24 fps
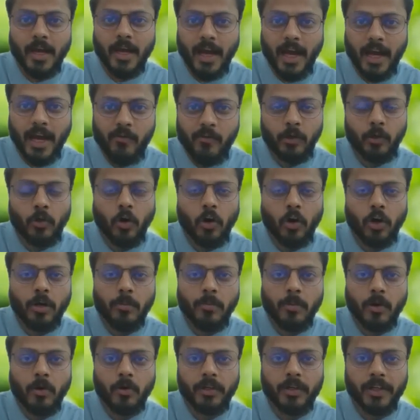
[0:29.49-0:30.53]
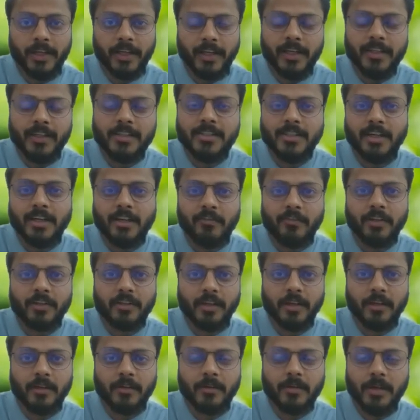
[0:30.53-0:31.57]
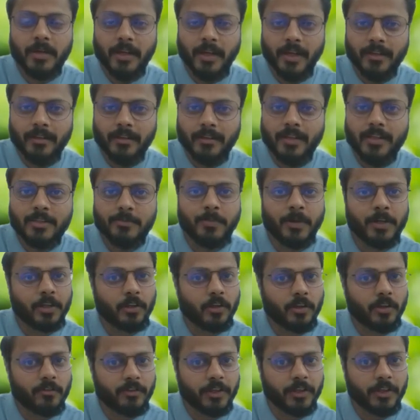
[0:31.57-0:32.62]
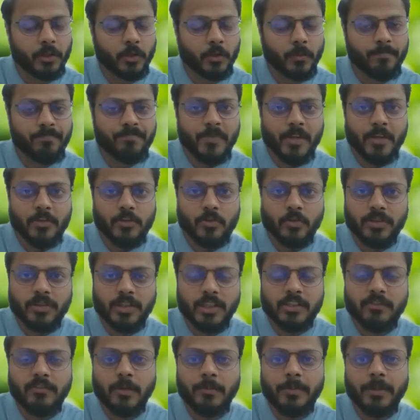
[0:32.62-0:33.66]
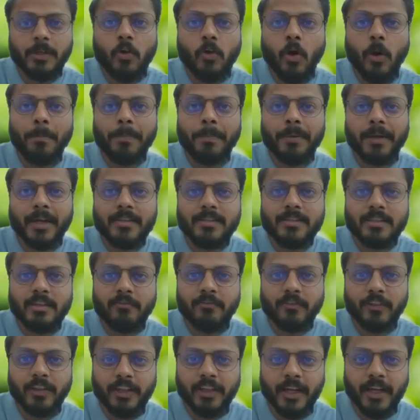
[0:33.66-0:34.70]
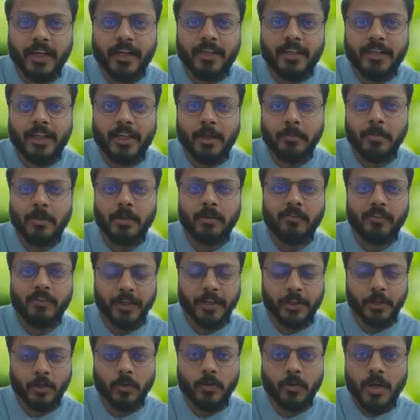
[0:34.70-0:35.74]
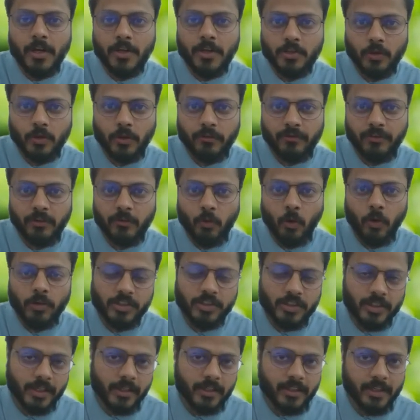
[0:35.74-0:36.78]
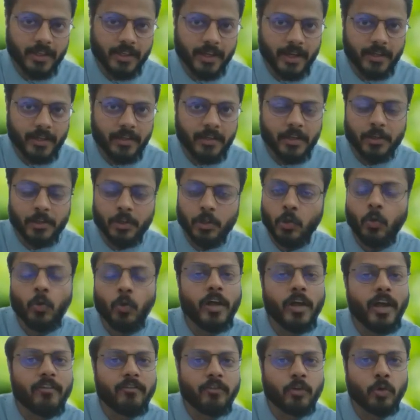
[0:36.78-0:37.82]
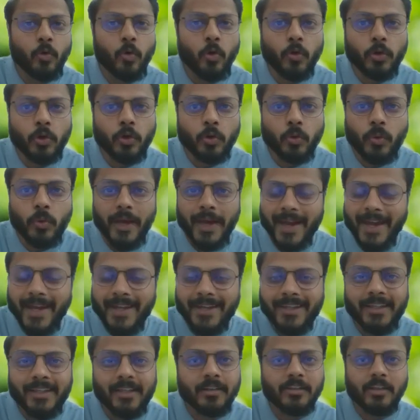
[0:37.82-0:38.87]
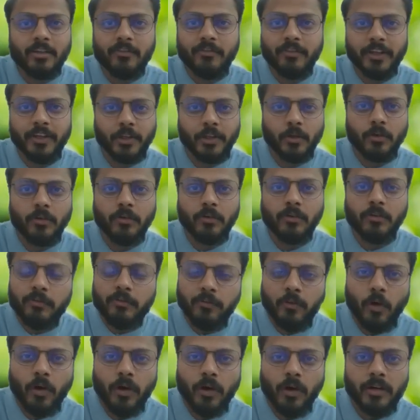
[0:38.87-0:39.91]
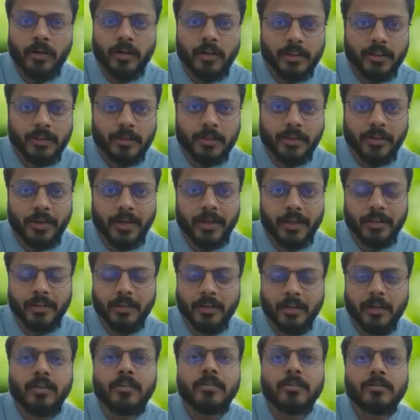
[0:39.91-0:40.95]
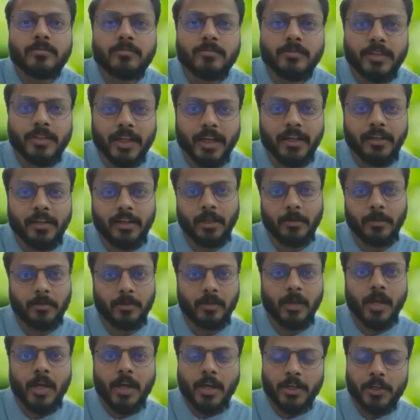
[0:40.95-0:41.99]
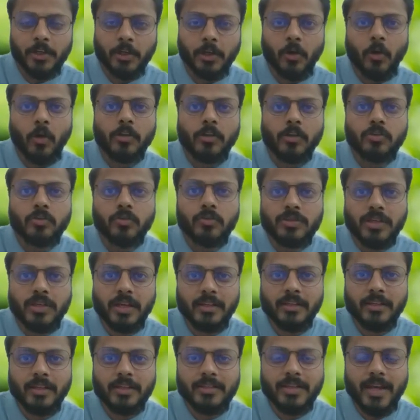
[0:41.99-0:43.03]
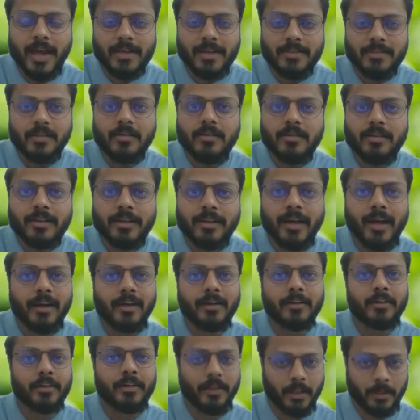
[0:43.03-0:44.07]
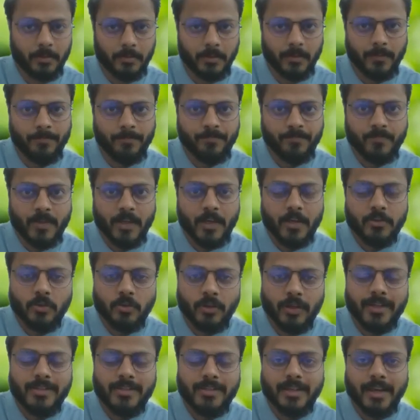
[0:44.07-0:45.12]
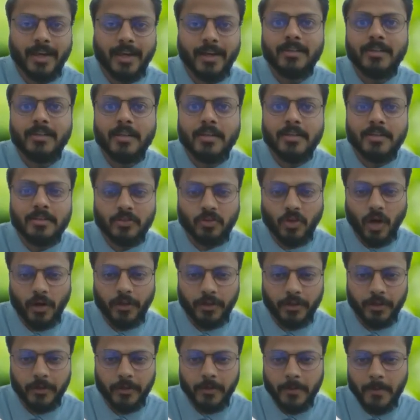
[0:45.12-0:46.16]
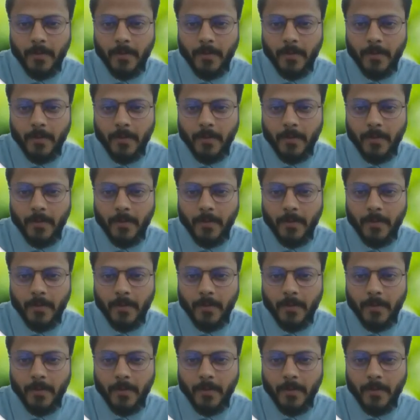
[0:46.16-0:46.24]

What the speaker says: I will talk about each and everything in this particular video. So this will be comprehensive date table video. So if you watch till the end, you don't have to go to any other video for creating a date table. You can also say this as a calendar table. So let's get started.